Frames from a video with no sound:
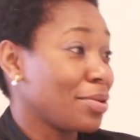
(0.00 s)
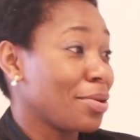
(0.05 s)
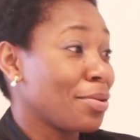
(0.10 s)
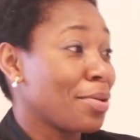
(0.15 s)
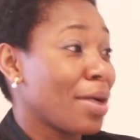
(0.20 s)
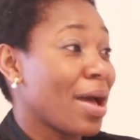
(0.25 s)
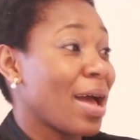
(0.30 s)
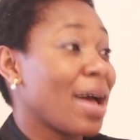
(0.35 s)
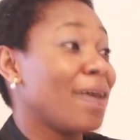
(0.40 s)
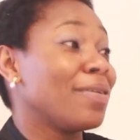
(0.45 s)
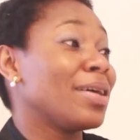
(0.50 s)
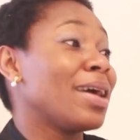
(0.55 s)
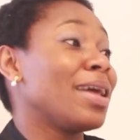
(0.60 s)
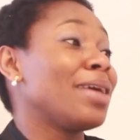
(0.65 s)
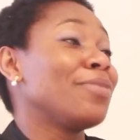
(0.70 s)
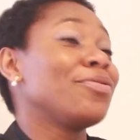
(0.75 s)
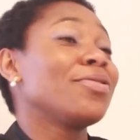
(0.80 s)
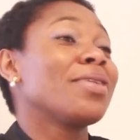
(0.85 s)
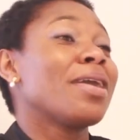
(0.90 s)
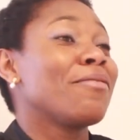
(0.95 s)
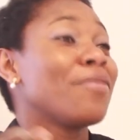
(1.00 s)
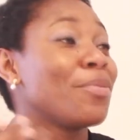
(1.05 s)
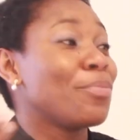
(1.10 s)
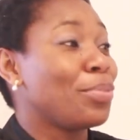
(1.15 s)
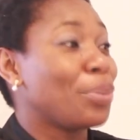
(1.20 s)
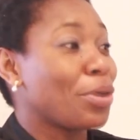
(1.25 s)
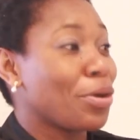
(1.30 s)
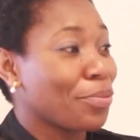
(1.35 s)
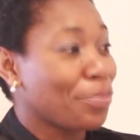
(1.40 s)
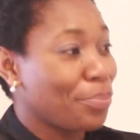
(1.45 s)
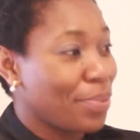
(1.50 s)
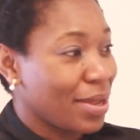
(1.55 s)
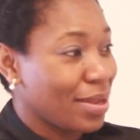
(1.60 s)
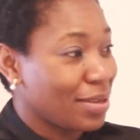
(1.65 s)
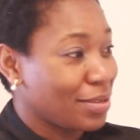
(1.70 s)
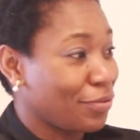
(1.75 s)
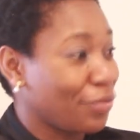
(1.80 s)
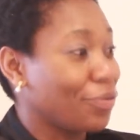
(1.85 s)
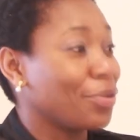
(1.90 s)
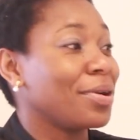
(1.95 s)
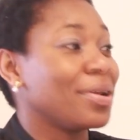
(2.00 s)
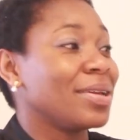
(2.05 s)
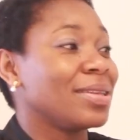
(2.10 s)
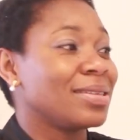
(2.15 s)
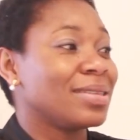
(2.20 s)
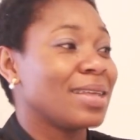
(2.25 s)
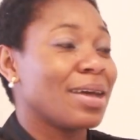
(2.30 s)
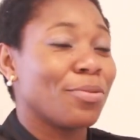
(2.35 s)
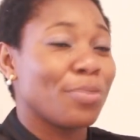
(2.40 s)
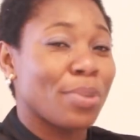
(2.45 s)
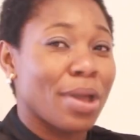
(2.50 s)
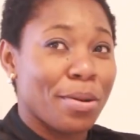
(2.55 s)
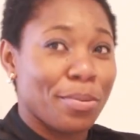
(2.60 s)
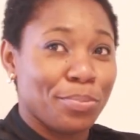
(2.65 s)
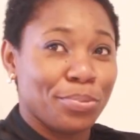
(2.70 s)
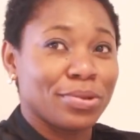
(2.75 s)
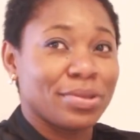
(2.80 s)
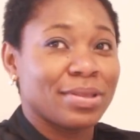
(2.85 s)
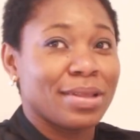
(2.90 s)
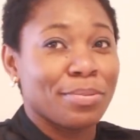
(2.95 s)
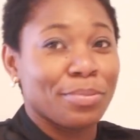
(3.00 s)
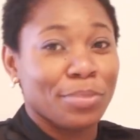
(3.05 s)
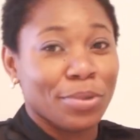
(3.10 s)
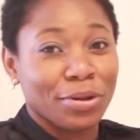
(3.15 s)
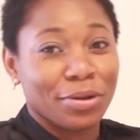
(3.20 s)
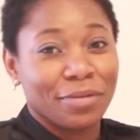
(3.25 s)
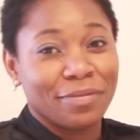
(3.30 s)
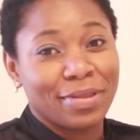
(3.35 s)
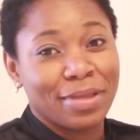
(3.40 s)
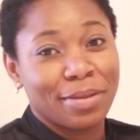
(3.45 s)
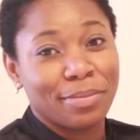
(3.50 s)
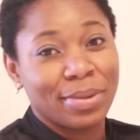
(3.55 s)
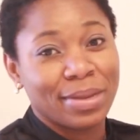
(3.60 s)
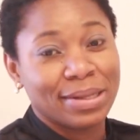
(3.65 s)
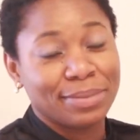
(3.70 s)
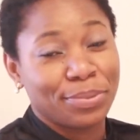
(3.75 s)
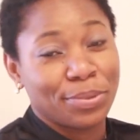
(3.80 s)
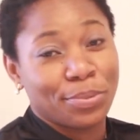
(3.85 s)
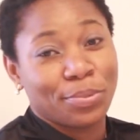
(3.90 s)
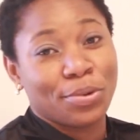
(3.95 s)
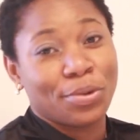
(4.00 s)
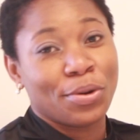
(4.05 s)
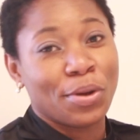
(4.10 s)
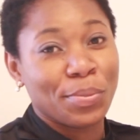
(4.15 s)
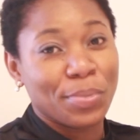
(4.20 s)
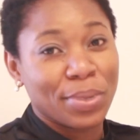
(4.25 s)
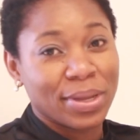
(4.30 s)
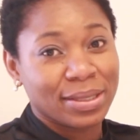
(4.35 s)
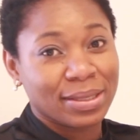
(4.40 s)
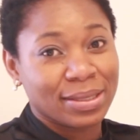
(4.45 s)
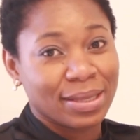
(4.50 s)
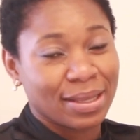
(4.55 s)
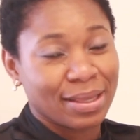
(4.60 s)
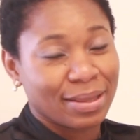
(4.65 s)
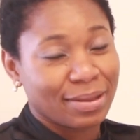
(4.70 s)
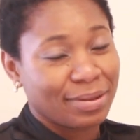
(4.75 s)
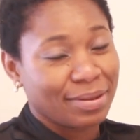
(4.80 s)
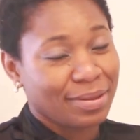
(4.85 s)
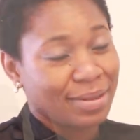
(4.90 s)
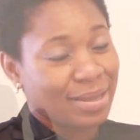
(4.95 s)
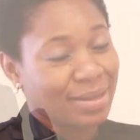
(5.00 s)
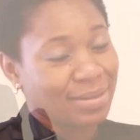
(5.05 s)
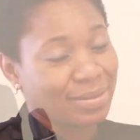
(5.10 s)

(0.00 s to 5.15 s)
So I even have a blog page for it where I put them, all of them, and people comment and all